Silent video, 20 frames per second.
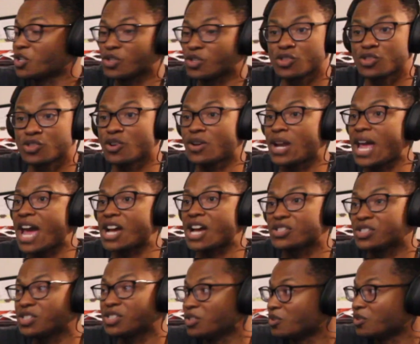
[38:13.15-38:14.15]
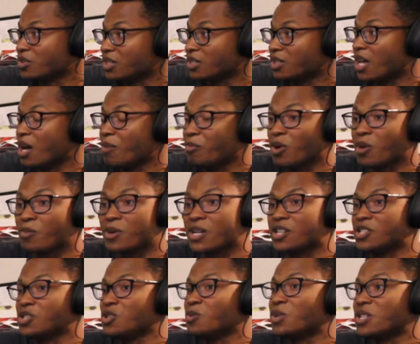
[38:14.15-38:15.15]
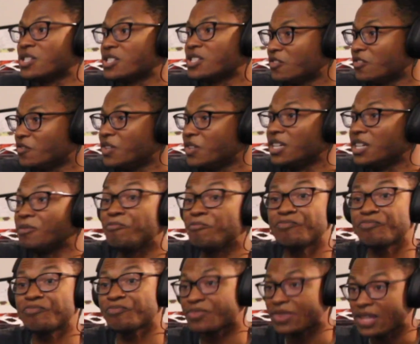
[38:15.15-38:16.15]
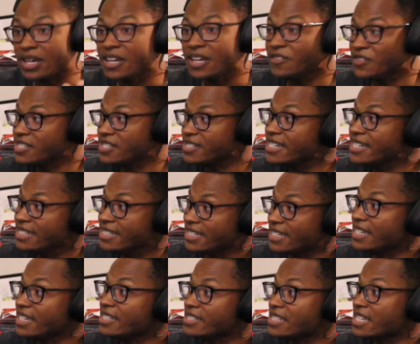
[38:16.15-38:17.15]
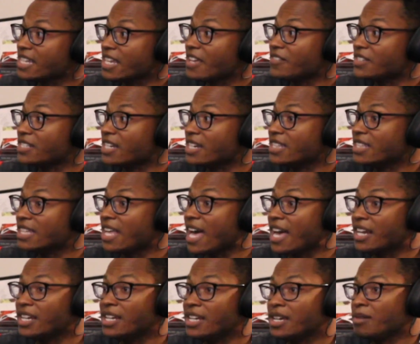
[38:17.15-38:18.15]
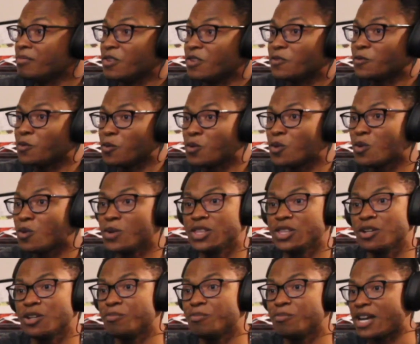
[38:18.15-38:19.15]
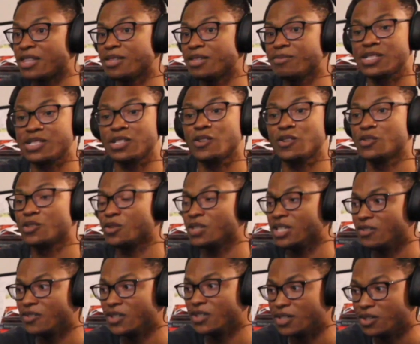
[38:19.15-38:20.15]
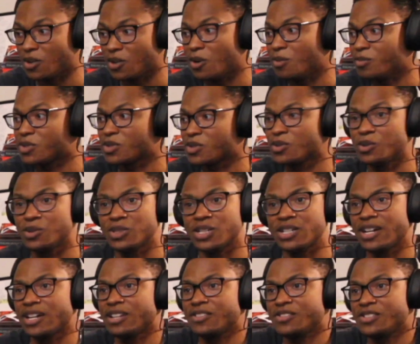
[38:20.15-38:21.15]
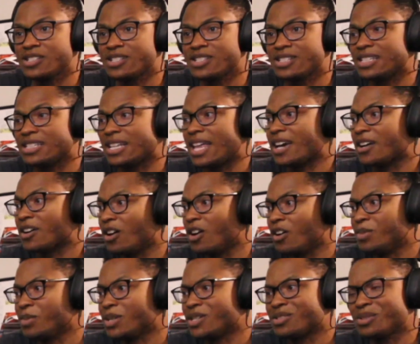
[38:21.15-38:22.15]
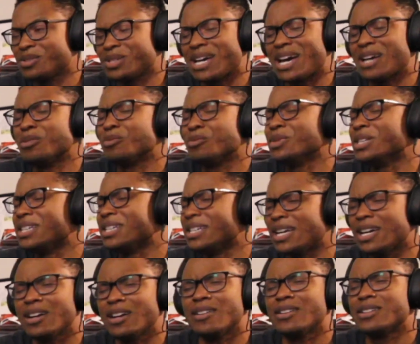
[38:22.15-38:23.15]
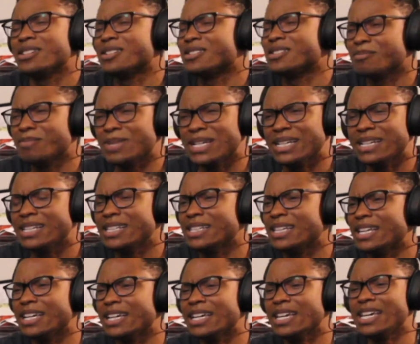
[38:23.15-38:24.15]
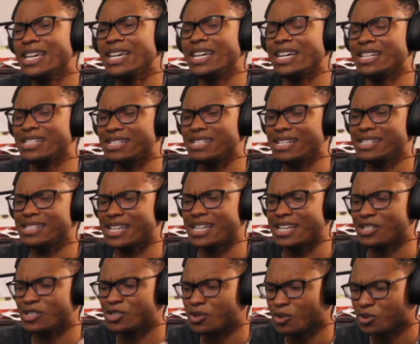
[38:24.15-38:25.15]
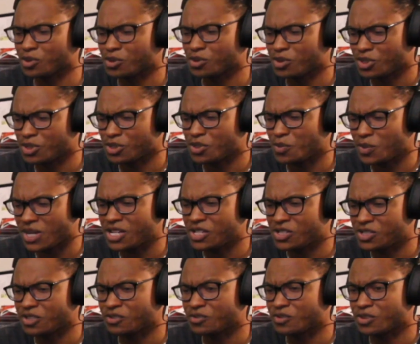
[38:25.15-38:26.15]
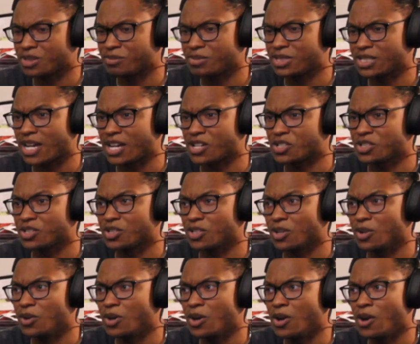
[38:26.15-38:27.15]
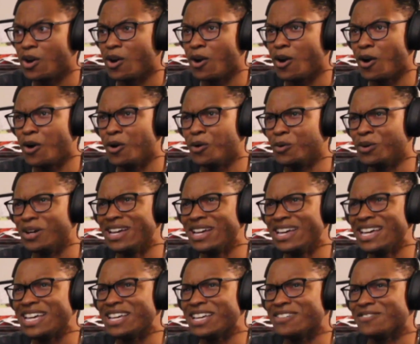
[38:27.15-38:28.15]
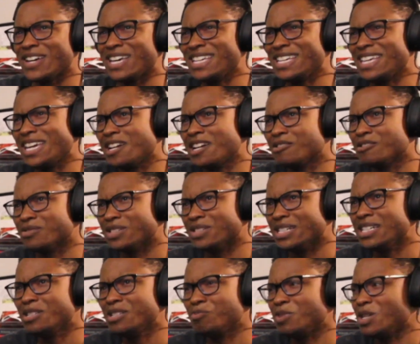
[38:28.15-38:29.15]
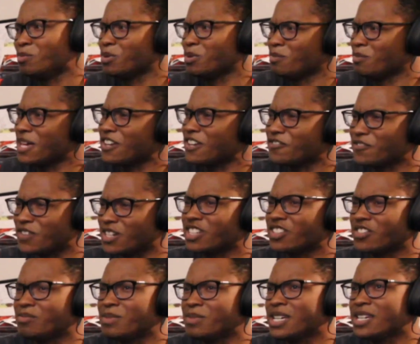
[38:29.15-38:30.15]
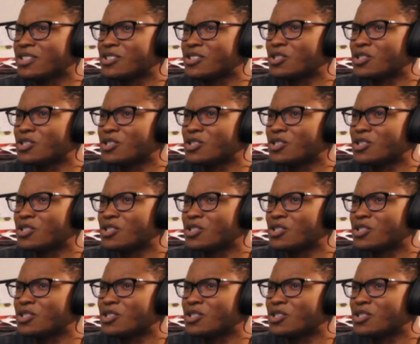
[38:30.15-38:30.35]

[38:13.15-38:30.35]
She'll start actually learning a lot more because she wants to fit in. I have seen kids that have done that before when they're by themselves or even in homeschool, they kind of just slack off because they're like, I don't really care. It doesn't mean anything. It takes a social situation for them to actually go, oh, if I can't read, people make fun of me.